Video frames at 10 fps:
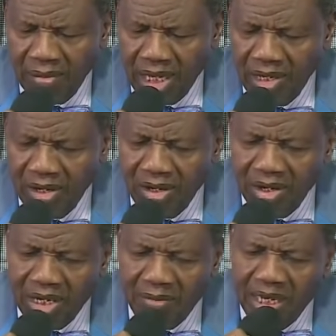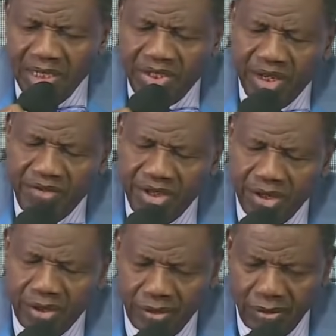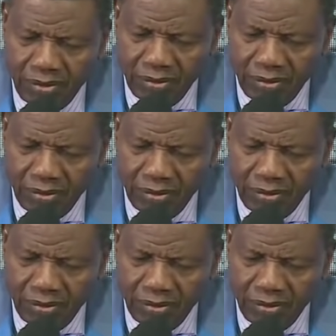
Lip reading: My Lord and my Savior,